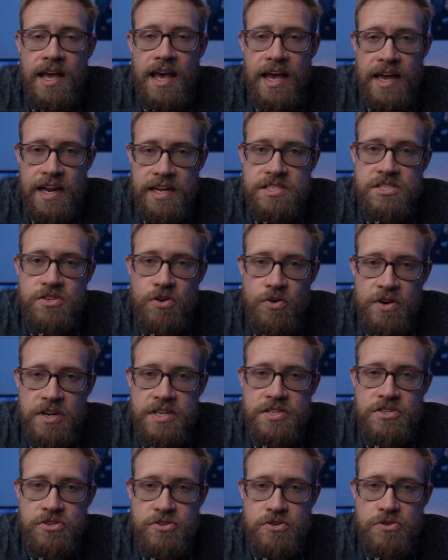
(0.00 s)
and it's
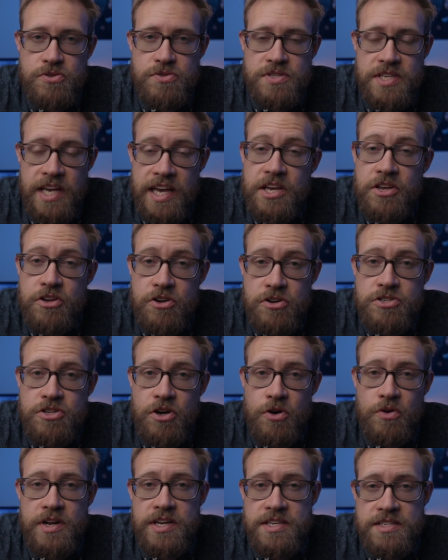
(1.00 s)
going to take your
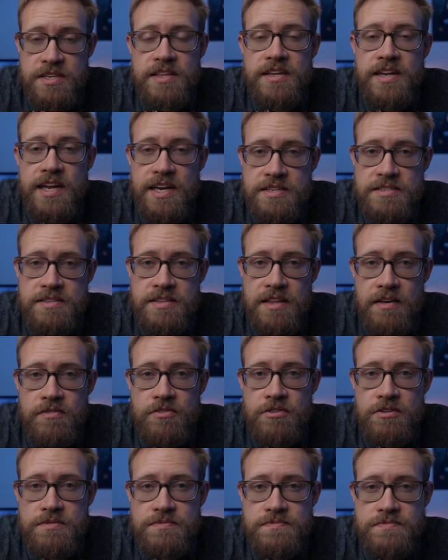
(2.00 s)
toning to the next
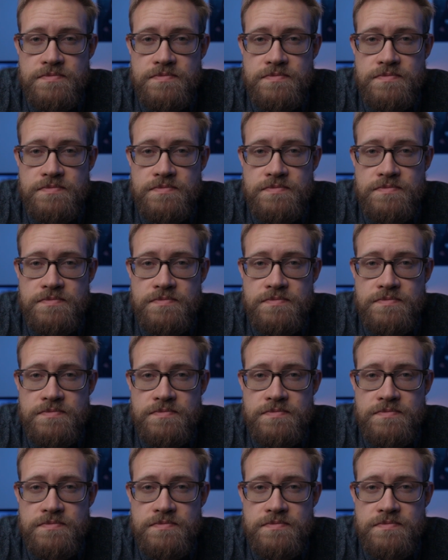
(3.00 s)
level.